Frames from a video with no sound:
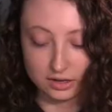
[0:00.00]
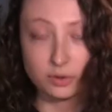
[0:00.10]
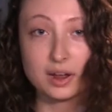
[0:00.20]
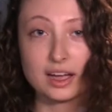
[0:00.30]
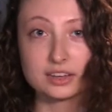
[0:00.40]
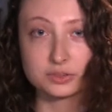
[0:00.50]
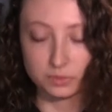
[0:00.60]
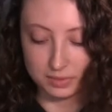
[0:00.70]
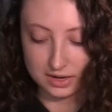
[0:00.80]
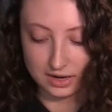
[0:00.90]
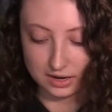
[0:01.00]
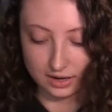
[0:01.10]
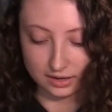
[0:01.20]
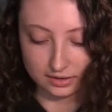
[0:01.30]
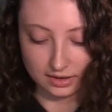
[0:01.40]
Kona Ice will be
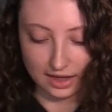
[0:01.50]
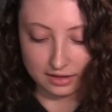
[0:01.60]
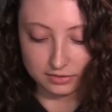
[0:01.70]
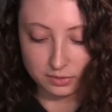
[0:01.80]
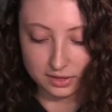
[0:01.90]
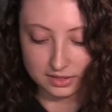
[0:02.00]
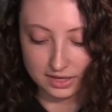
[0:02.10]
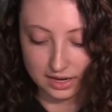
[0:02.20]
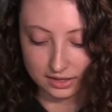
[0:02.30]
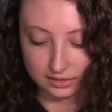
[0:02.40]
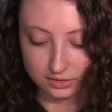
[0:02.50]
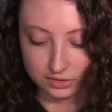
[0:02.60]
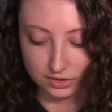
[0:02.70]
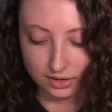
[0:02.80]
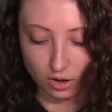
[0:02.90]
here every Wednesday
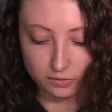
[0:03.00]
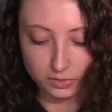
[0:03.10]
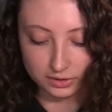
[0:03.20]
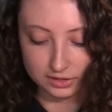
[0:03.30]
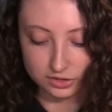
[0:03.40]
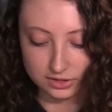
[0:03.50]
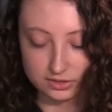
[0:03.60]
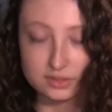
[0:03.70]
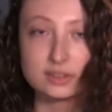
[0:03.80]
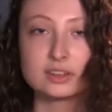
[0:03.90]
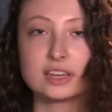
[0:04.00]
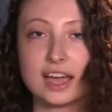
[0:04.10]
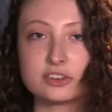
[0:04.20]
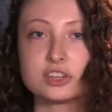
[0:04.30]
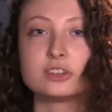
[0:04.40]
during all four lunches.
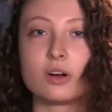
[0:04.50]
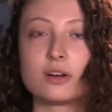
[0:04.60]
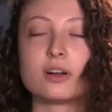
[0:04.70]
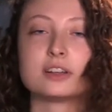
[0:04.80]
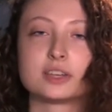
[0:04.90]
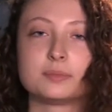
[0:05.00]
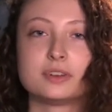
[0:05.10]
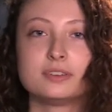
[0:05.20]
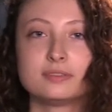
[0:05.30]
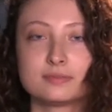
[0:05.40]
Cash and card are accepted.